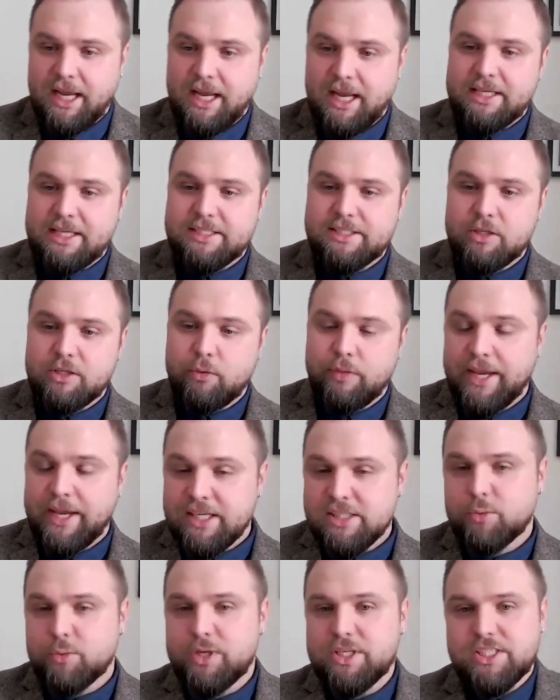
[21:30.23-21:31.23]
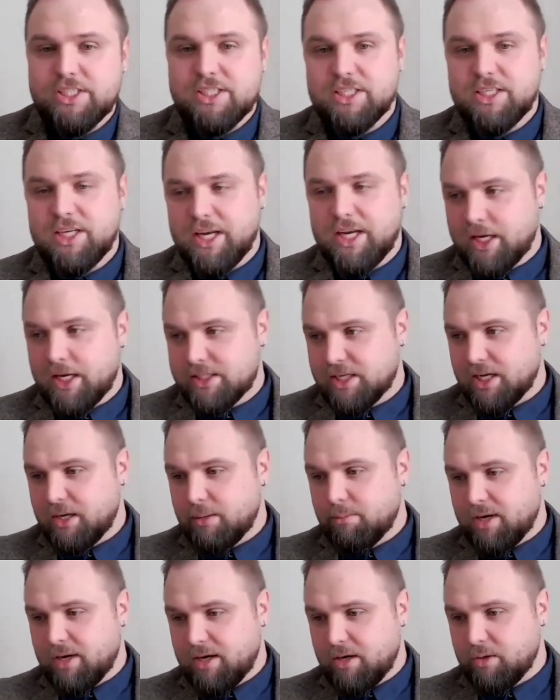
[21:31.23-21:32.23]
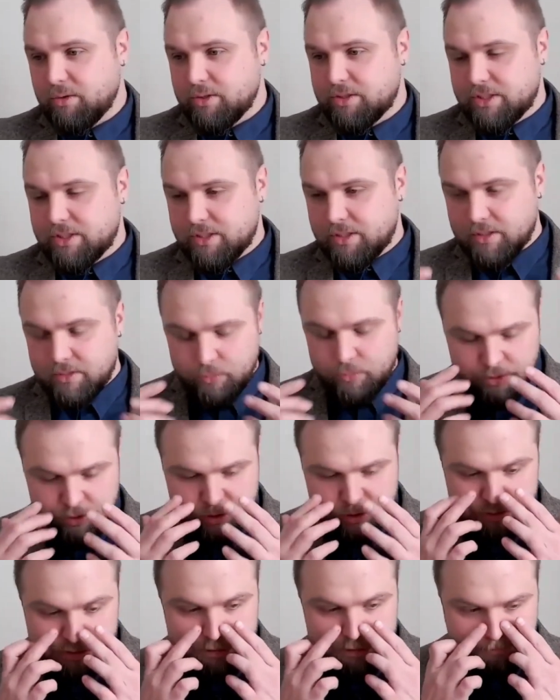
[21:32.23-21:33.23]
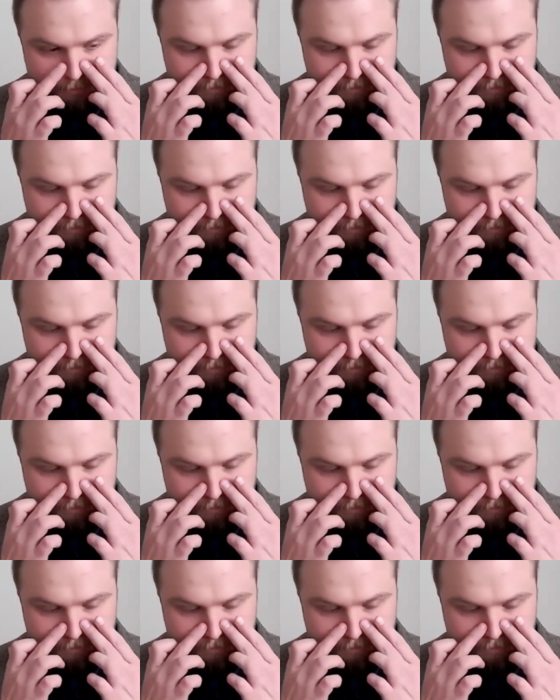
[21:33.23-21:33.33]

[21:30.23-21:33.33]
So next question is about we just